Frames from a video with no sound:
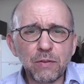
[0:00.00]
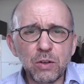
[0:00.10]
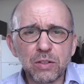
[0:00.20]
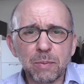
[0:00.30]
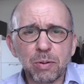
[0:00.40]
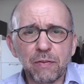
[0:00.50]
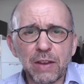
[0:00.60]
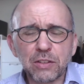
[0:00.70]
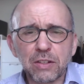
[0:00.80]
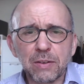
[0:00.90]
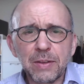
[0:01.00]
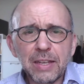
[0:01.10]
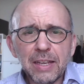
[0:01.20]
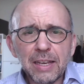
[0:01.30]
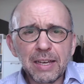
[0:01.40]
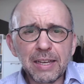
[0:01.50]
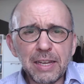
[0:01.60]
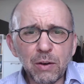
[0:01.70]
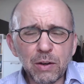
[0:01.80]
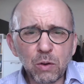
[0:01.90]
who's a professor
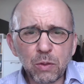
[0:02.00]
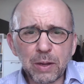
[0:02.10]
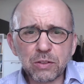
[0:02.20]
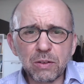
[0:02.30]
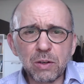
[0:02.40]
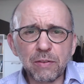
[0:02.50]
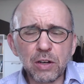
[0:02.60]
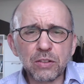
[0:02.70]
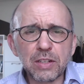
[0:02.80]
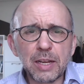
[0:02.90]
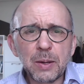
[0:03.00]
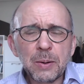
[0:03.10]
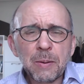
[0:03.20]
here at Northwestern University.